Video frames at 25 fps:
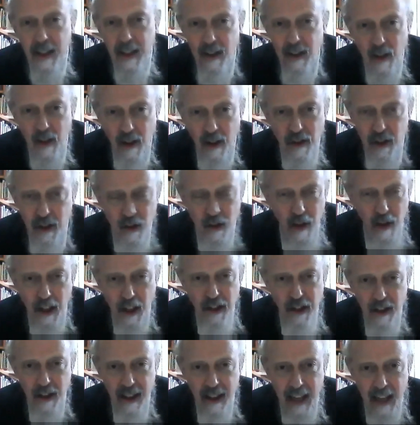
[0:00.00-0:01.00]

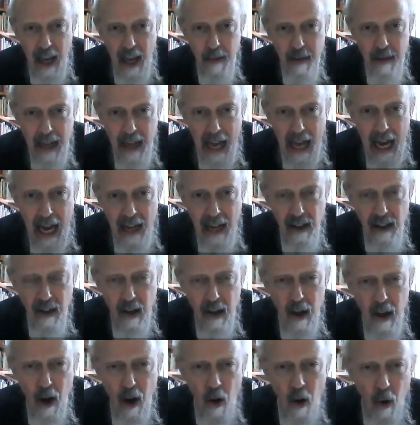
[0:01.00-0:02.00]
concentration camp guard,
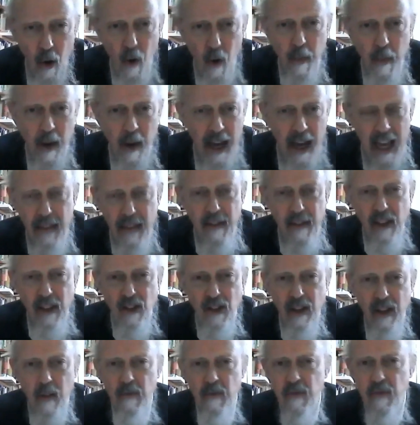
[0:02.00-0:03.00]
or by having
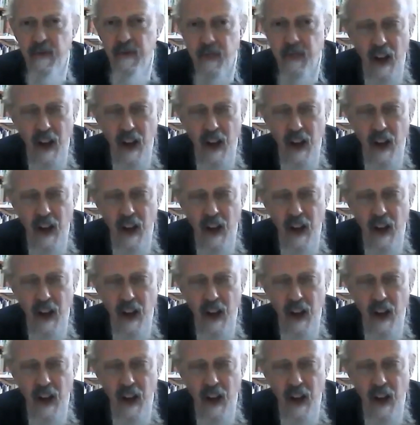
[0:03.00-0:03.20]
some